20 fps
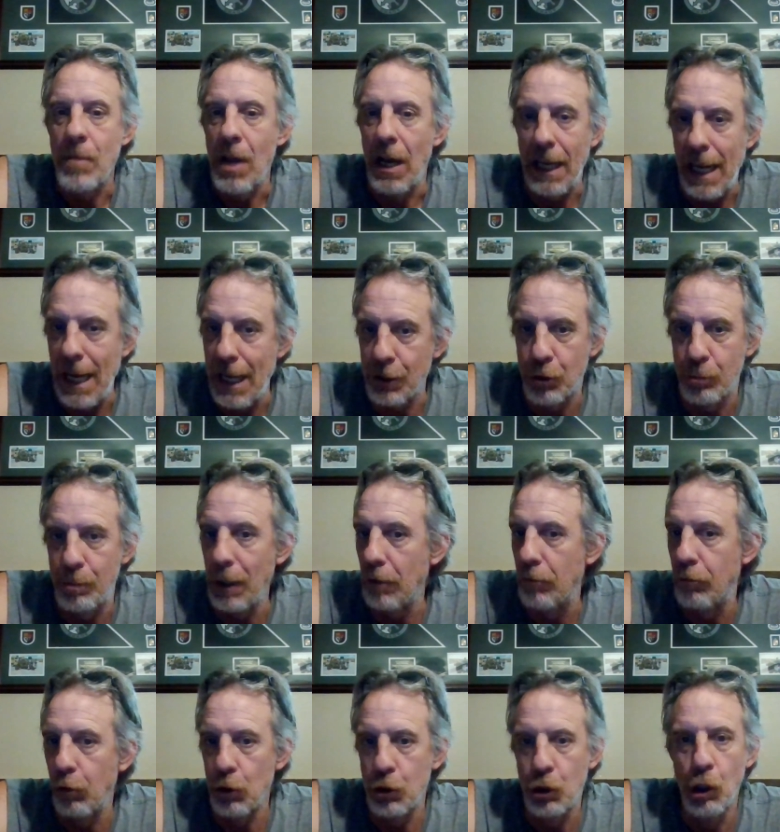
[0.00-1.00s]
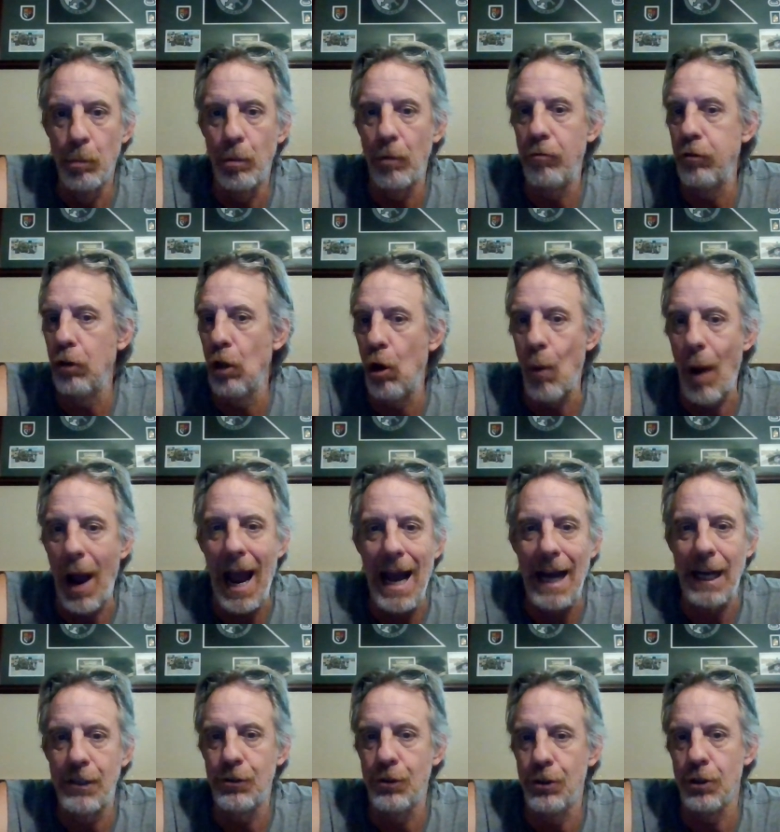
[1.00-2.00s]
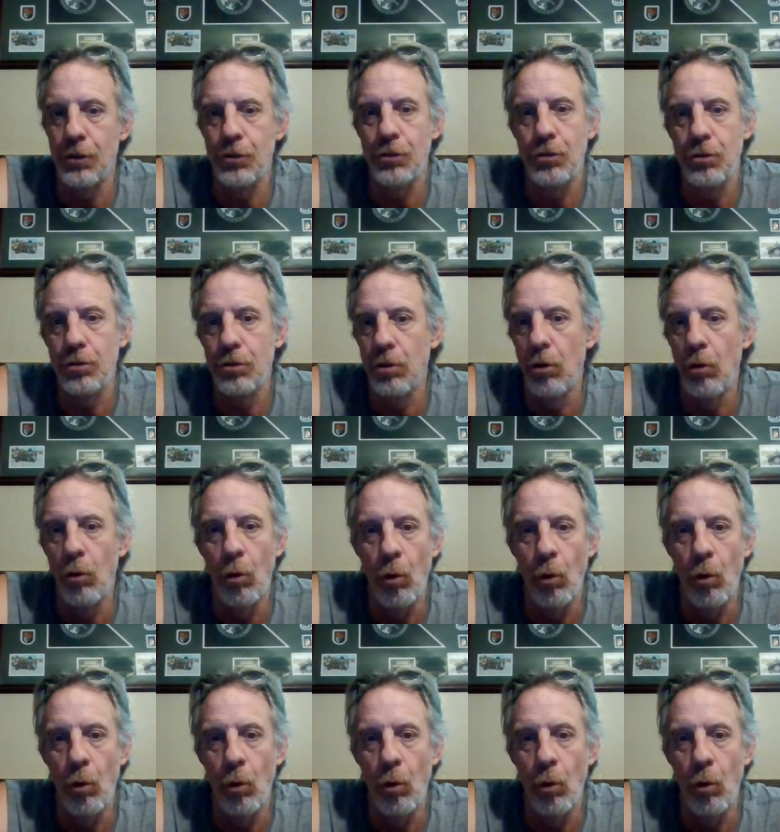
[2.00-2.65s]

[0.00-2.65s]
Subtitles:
I can't speak for Superflow, Axis,